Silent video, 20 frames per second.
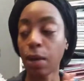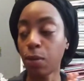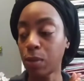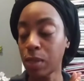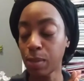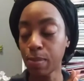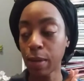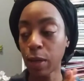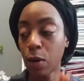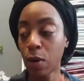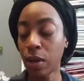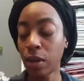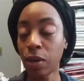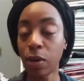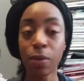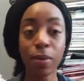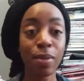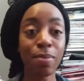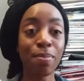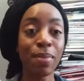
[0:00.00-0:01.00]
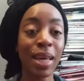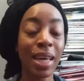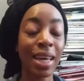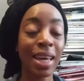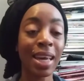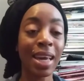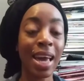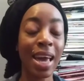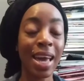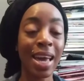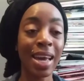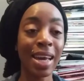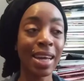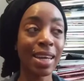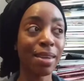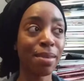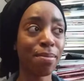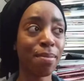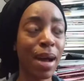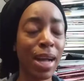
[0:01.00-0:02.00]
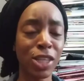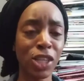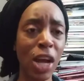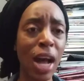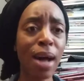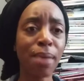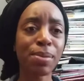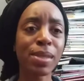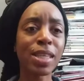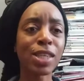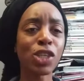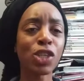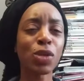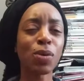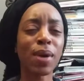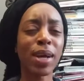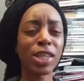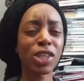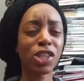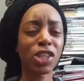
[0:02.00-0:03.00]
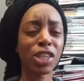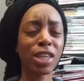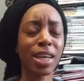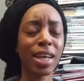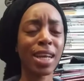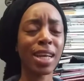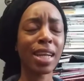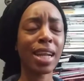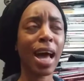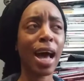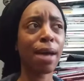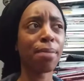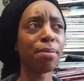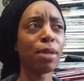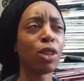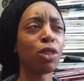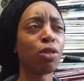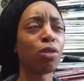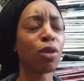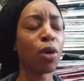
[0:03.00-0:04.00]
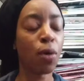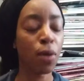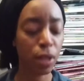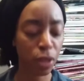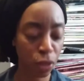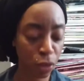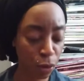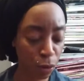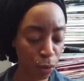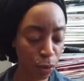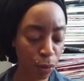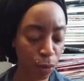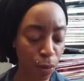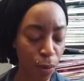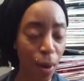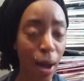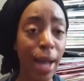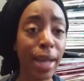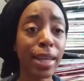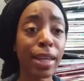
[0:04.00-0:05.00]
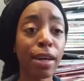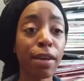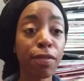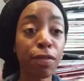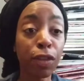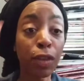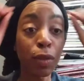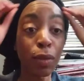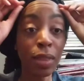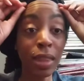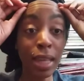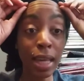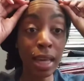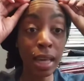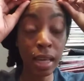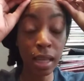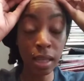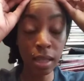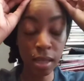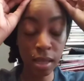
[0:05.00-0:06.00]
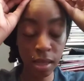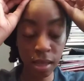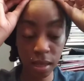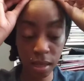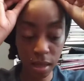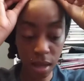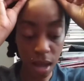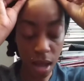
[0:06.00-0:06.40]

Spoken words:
what's been going on with me and my job situation. I've been going through quite a few things